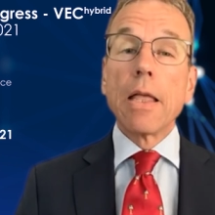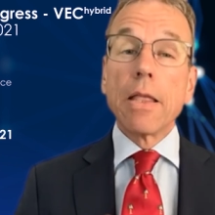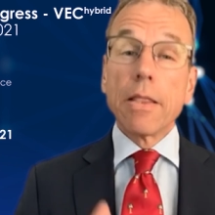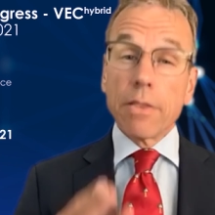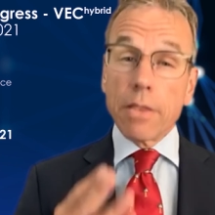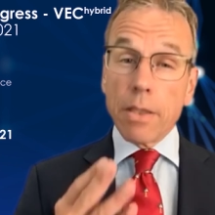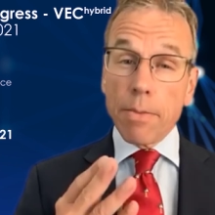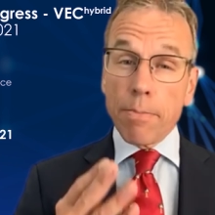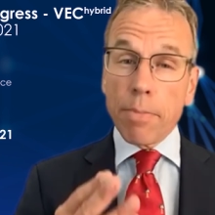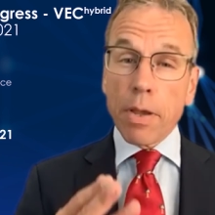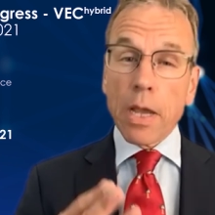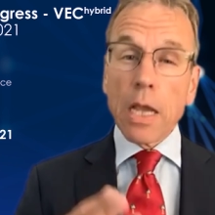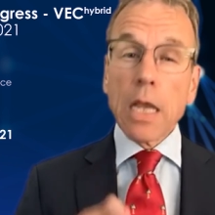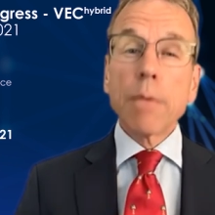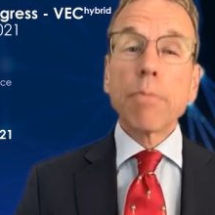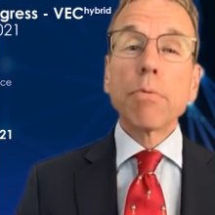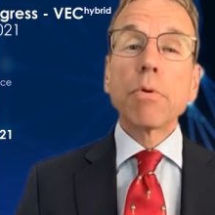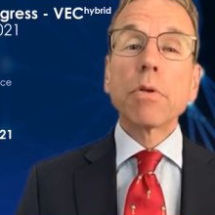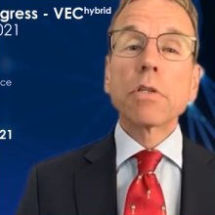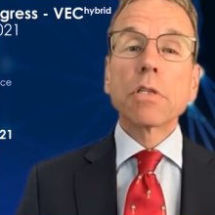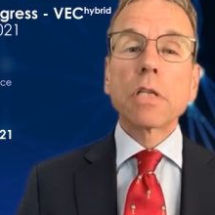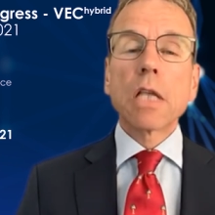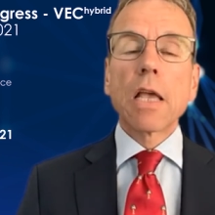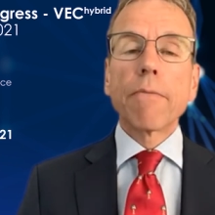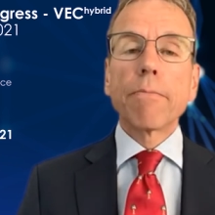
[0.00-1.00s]
The
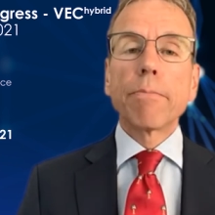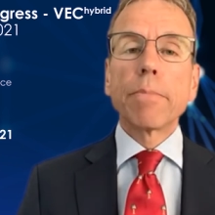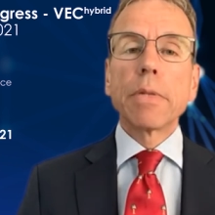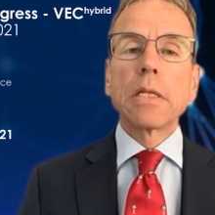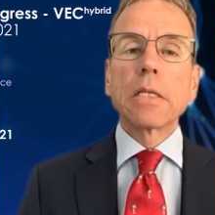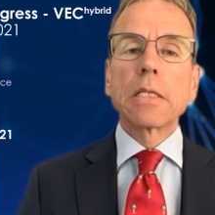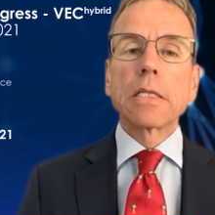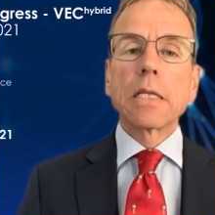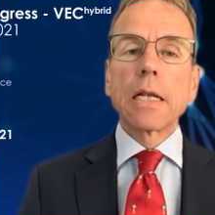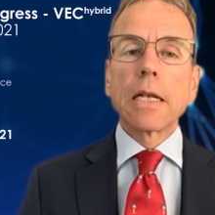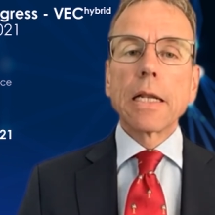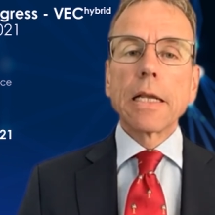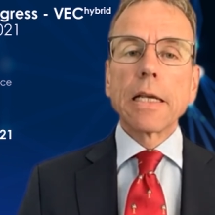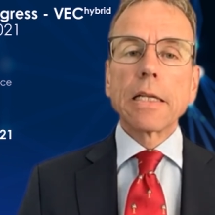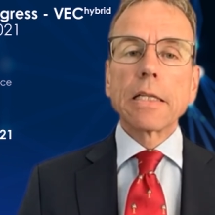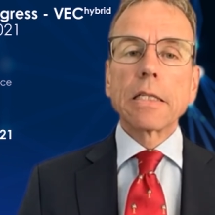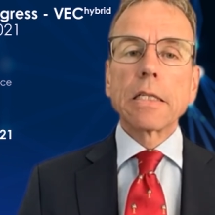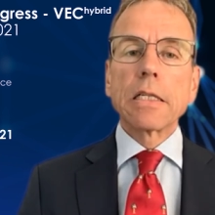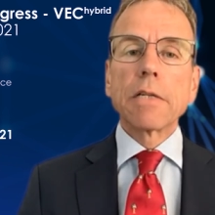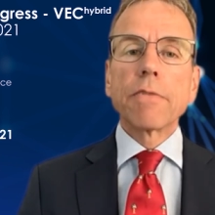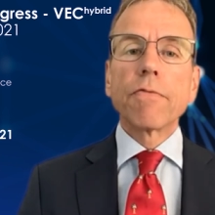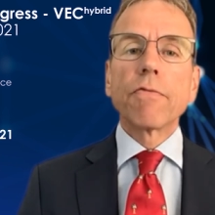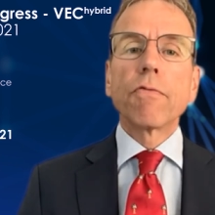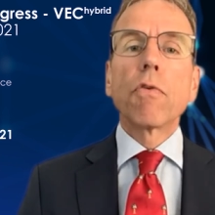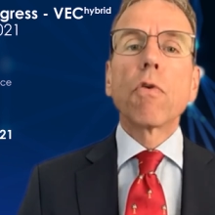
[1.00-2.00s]
papers have been
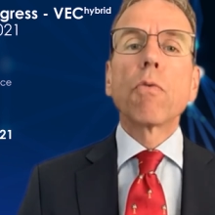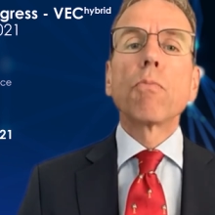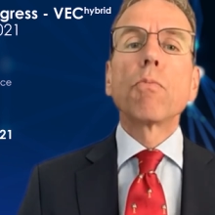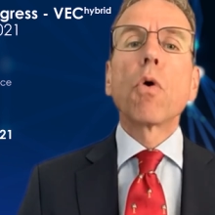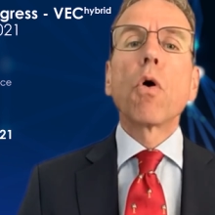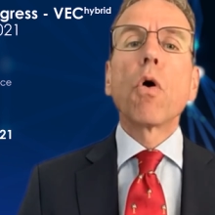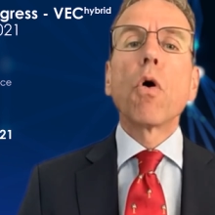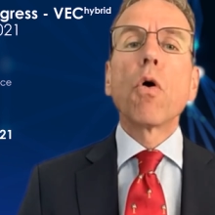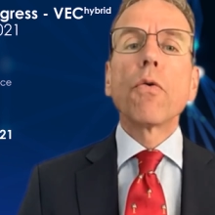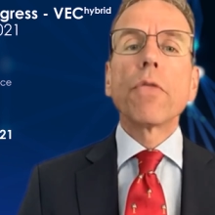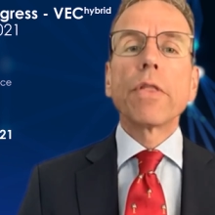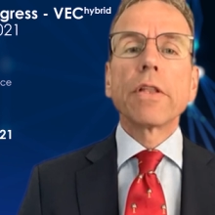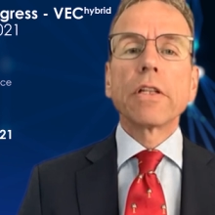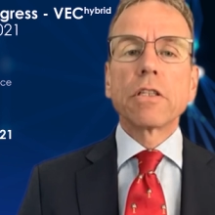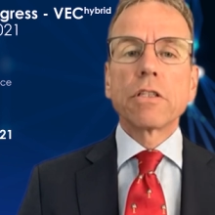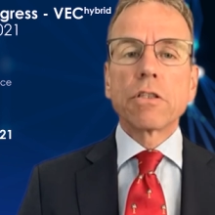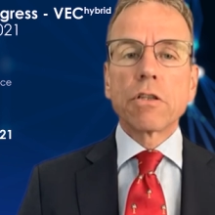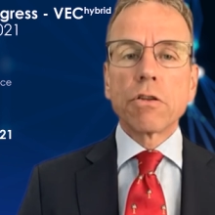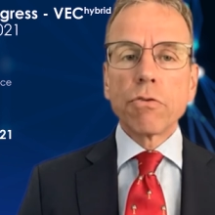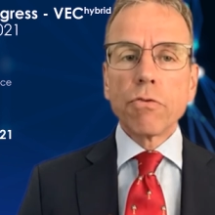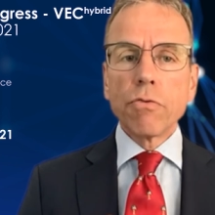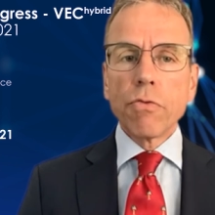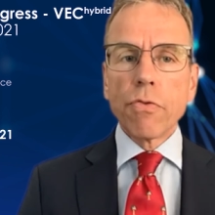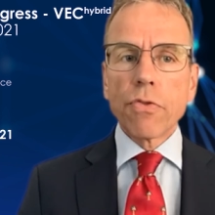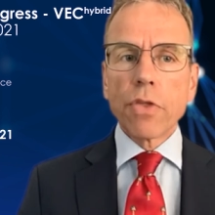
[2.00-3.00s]
selected from more than
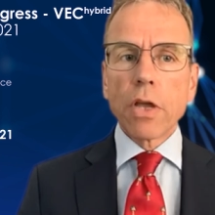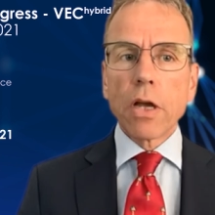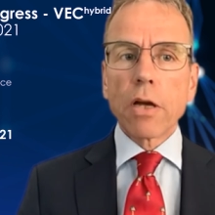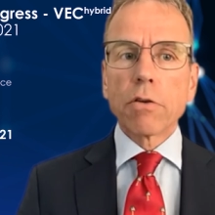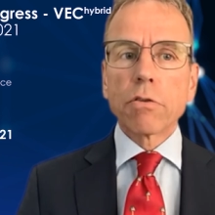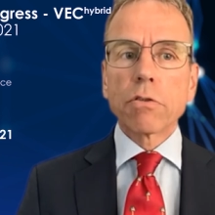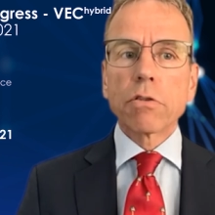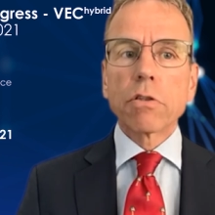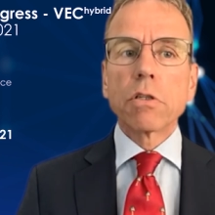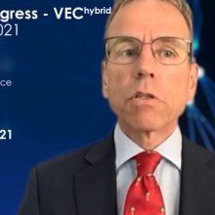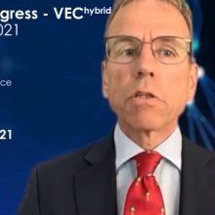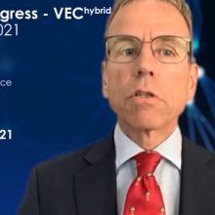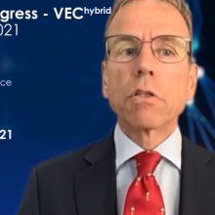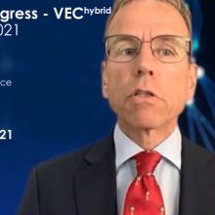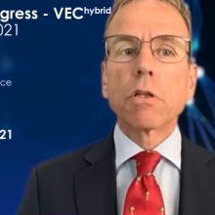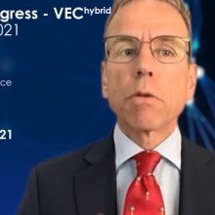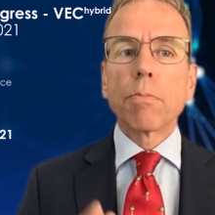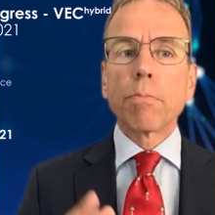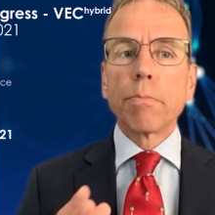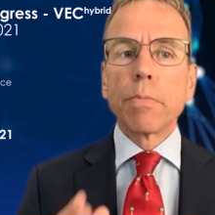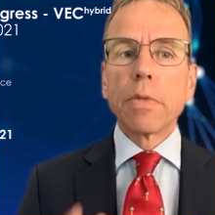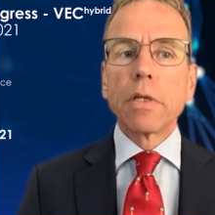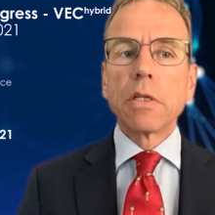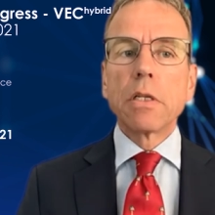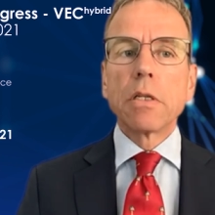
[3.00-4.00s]
2,000
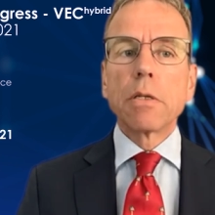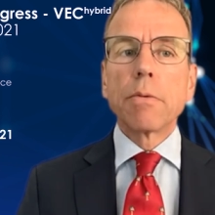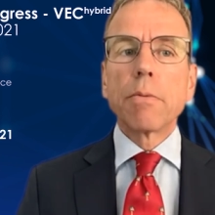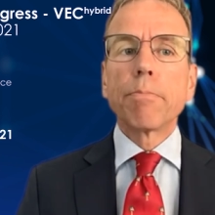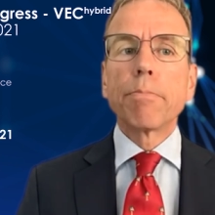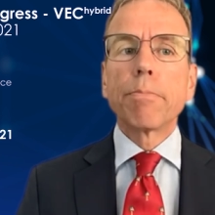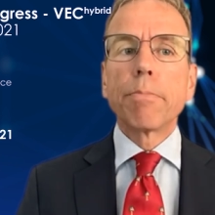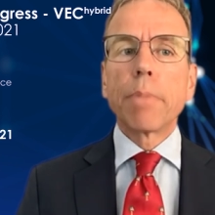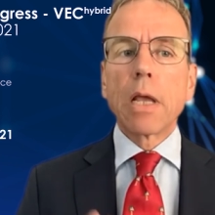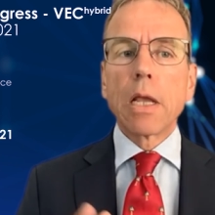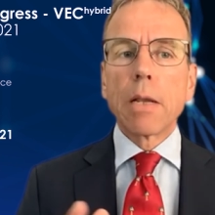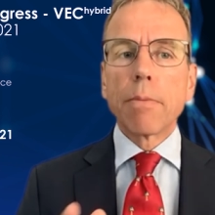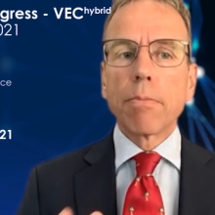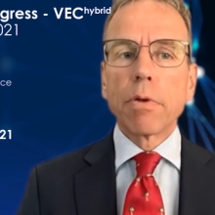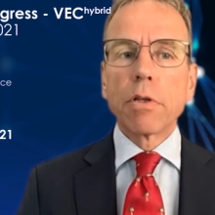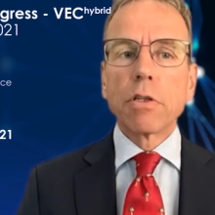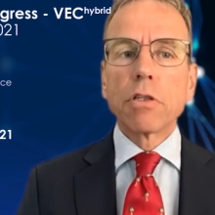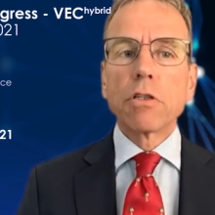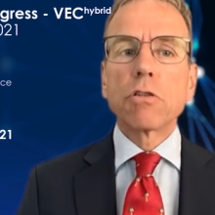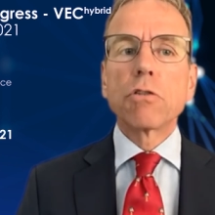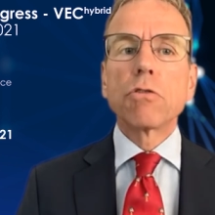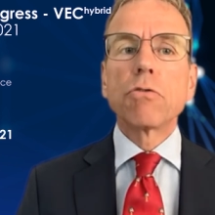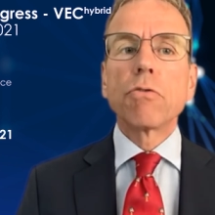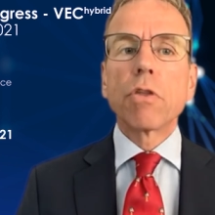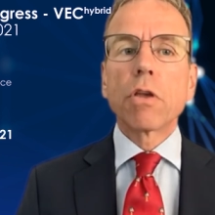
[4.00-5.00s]
submitted
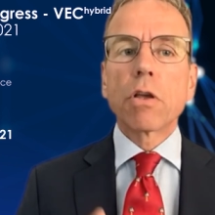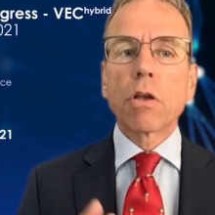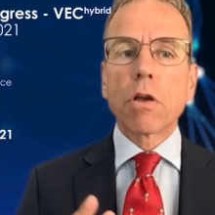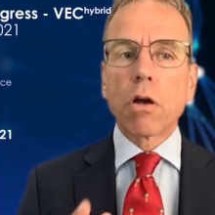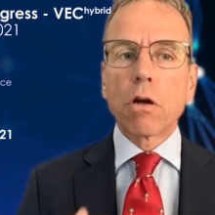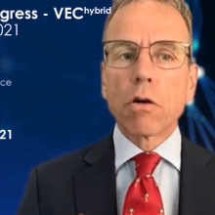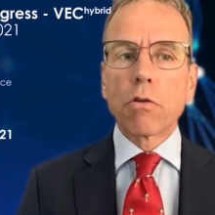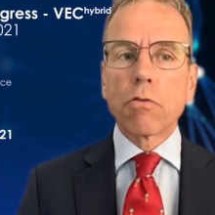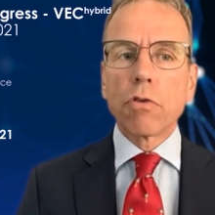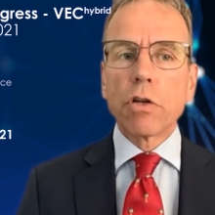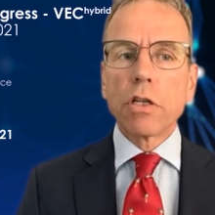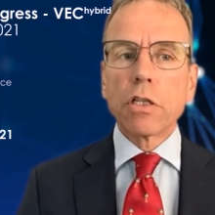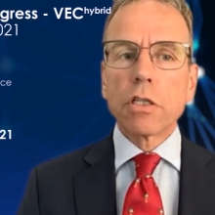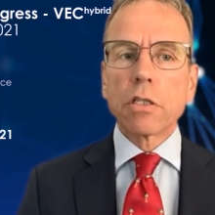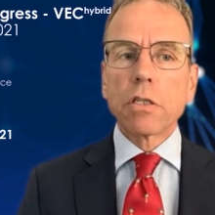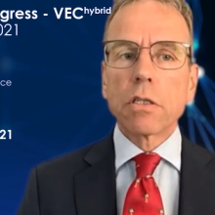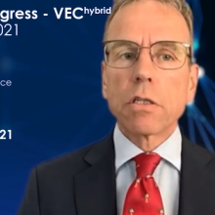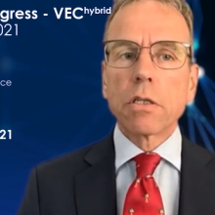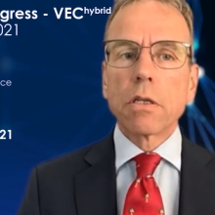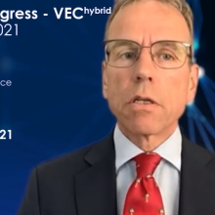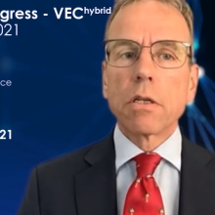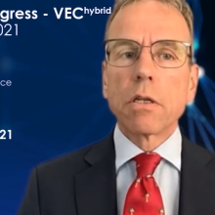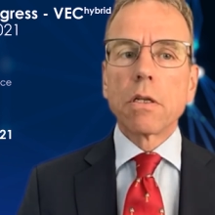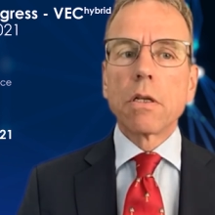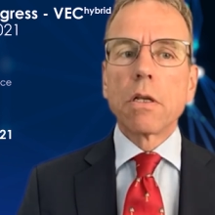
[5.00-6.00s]
papers to the Congress.